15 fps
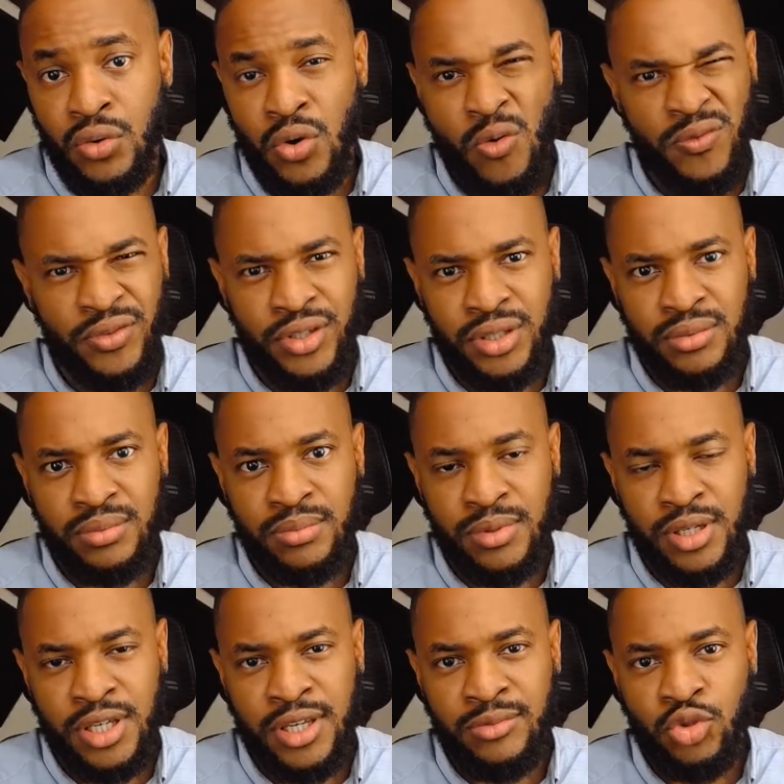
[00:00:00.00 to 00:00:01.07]
hopefully
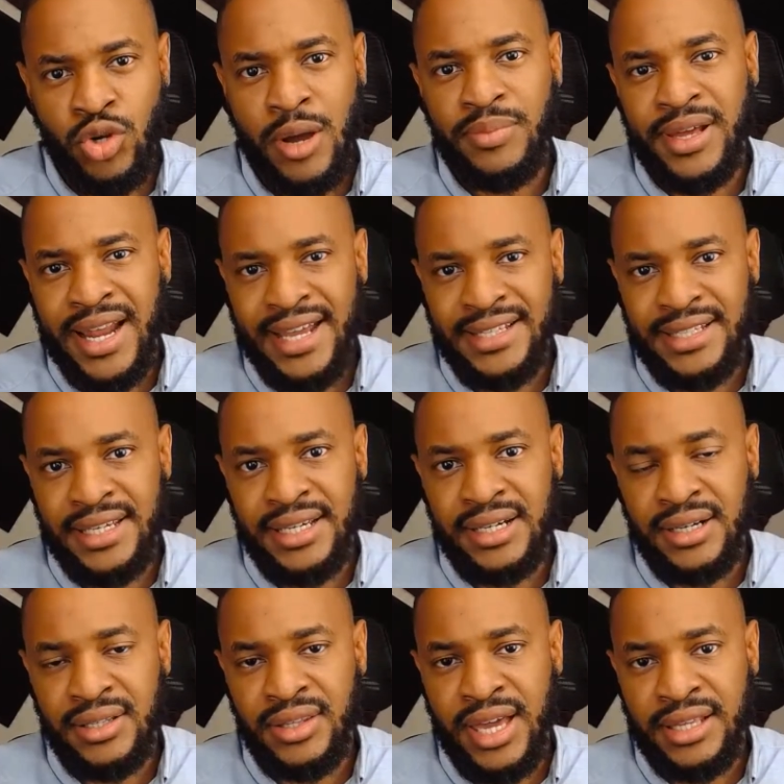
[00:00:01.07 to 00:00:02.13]
can drop that
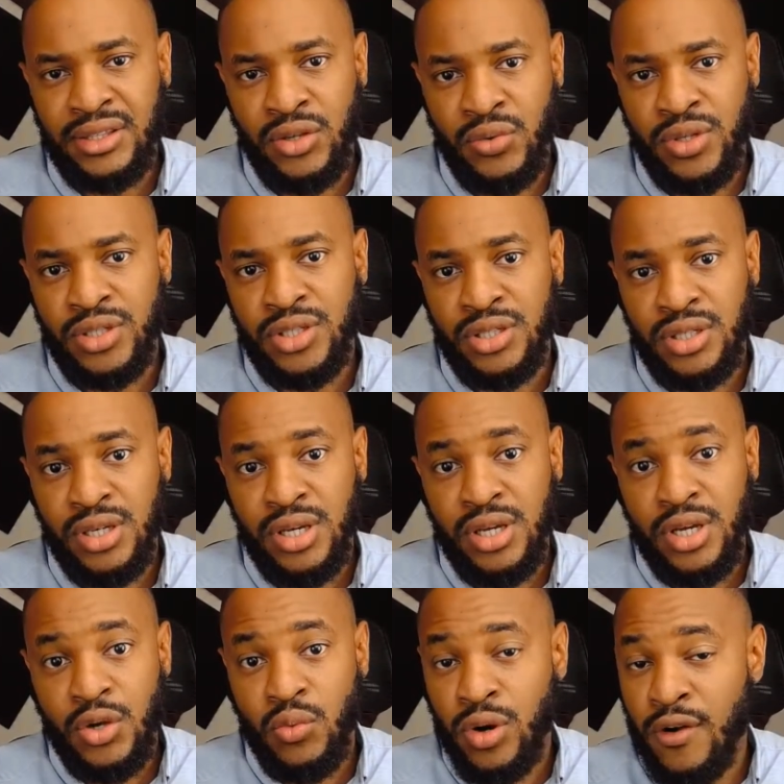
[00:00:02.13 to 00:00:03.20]
idea that there is,
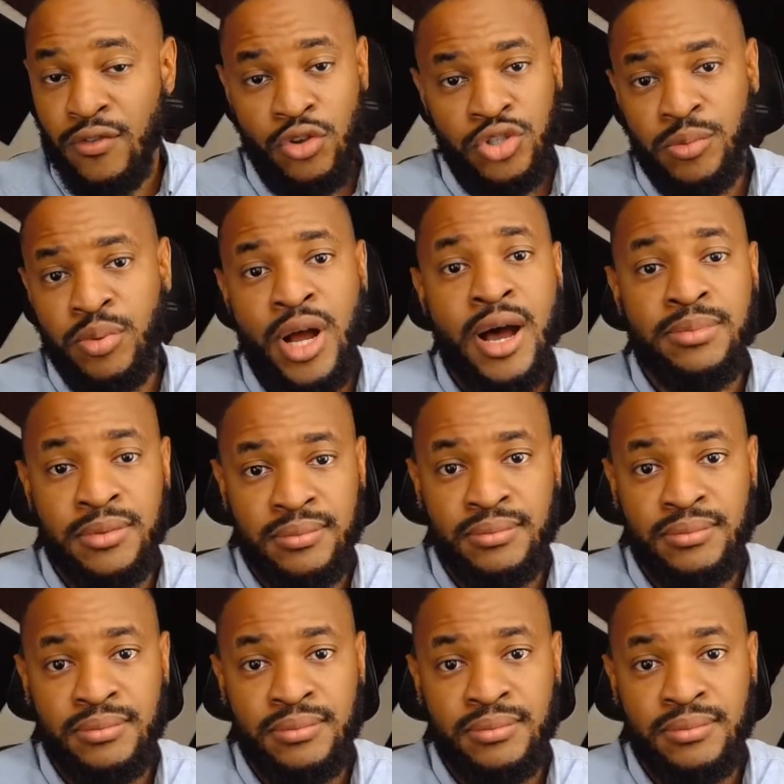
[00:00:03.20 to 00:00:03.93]
wherever there's a problem,